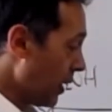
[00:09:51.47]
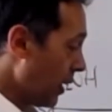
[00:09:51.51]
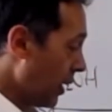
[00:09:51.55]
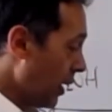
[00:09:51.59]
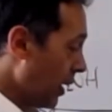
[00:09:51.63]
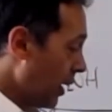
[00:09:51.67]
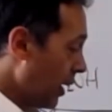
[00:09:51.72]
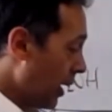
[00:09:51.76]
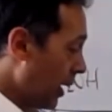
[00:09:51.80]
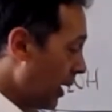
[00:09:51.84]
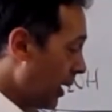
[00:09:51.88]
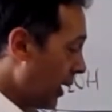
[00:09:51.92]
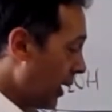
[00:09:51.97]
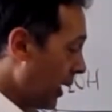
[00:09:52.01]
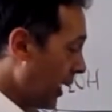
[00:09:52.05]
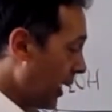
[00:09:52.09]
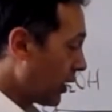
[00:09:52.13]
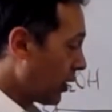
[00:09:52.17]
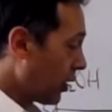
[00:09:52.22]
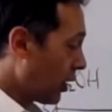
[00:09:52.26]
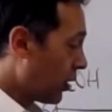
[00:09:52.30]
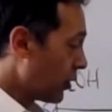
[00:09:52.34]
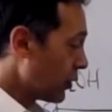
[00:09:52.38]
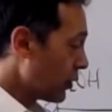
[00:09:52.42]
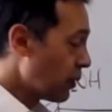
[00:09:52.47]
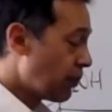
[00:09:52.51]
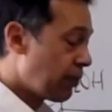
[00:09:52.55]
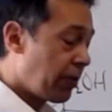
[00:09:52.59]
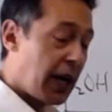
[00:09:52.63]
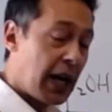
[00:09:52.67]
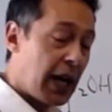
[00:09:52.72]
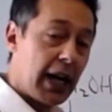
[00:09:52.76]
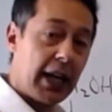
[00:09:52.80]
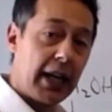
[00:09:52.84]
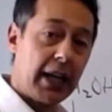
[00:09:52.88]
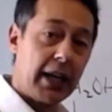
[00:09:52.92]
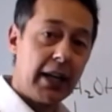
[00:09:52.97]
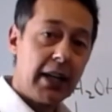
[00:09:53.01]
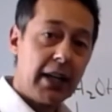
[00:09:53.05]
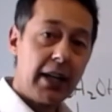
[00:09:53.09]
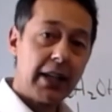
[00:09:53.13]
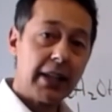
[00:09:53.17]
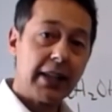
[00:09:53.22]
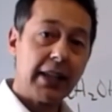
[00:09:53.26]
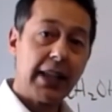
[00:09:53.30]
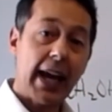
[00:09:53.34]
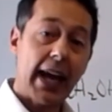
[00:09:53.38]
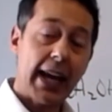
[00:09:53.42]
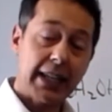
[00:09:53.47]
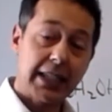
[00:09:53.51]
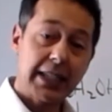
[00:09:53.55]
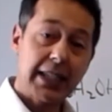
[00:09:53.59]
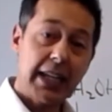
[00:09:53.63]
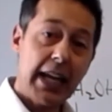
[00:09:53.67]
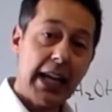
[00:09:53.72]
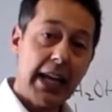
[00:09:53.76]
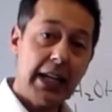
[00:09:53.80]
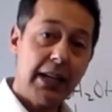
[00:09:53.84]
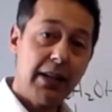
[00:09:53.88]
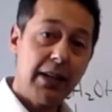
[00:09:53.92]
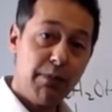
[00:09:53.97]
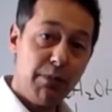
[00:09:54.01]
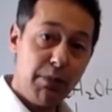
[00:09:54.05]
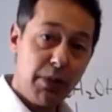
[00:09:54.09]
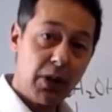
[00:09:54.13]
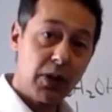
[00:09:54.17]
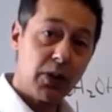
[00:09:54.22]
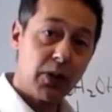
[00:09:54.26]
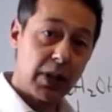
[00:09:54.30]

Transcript: I could also buy lactaid milk and